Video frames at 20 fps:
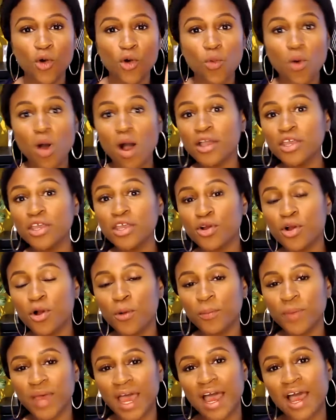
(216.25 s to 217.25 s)
walk your
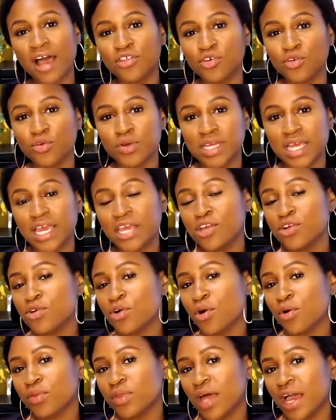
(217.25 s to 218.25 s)
own path, create
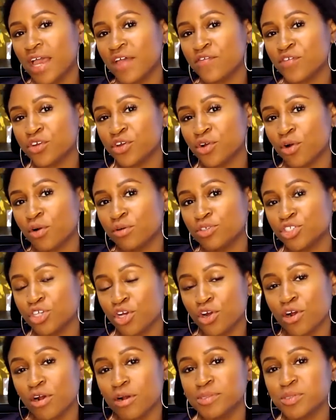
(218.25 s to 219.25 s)
your own life on your own
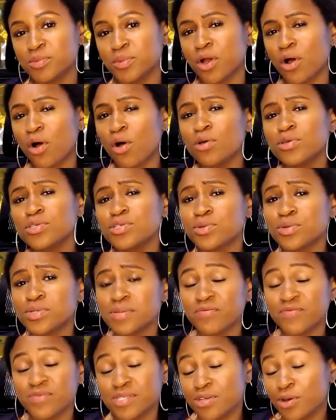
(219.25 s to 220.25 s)
terms, but also
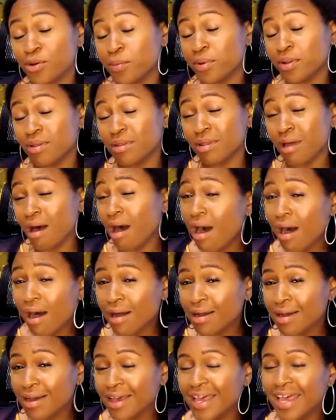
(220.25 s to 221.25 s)
still
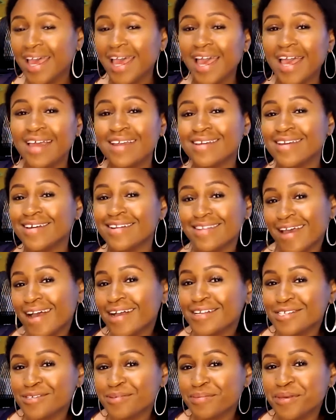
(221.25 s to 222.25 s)
belong and
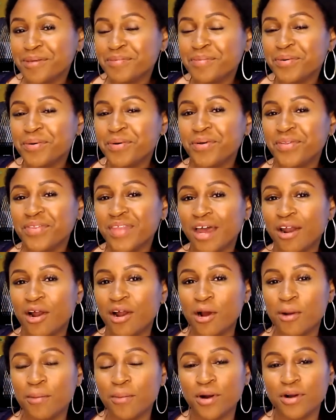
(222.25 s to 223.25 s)
connect to people that
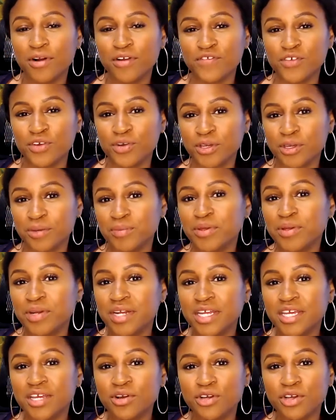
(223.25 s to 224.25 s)
are a part of your
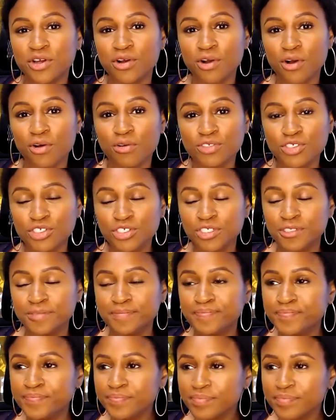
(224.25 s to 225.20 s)
community or your culture,